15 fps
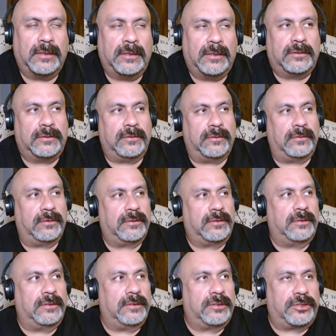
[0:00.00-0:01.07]
So
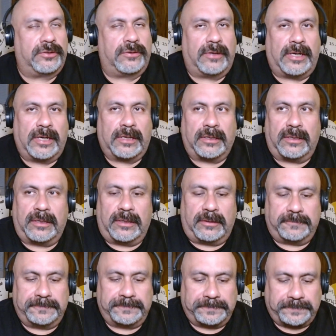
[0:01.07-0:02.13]
this track,
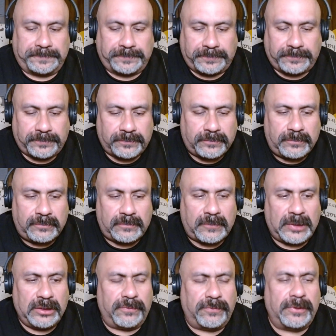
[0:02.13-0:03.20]

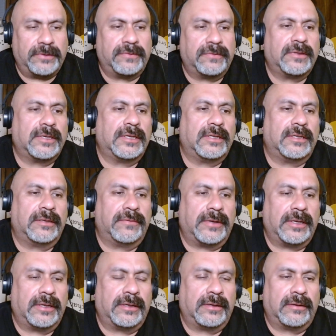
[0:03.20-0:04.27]
the one singing it
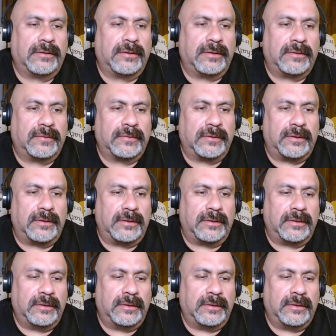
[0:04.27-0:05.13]
right here is oh